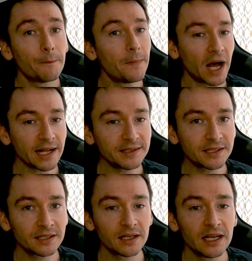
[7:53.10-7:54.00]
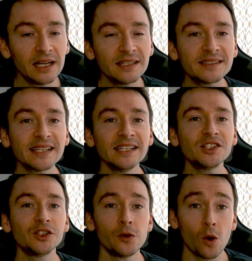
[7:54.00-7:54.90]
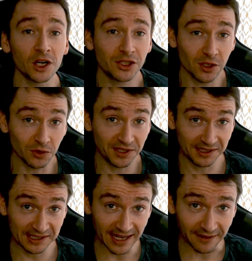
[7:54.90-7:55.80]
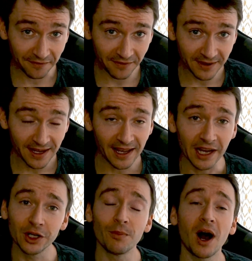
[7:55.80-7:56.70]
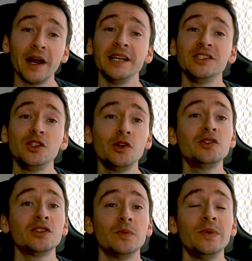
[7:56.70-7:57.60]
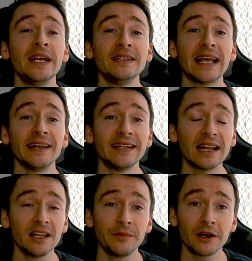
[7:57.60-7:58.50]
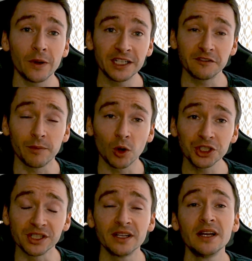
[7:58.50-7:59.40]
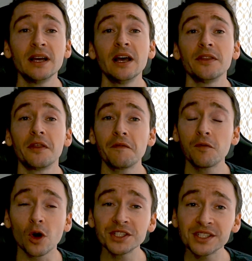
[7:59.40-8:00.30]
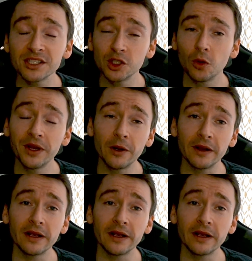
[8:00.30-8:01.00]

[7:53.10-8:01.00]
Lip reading: But since you are so stiff and your body is used to being in that limited range of motion, the forces you'll be